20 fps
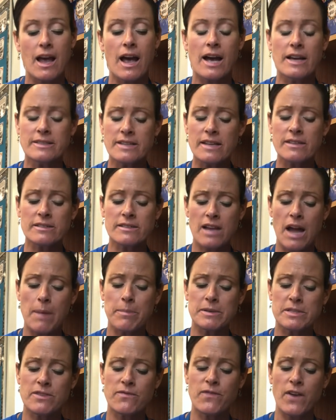A
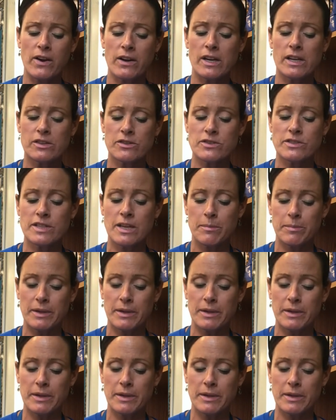desktop is a very interesting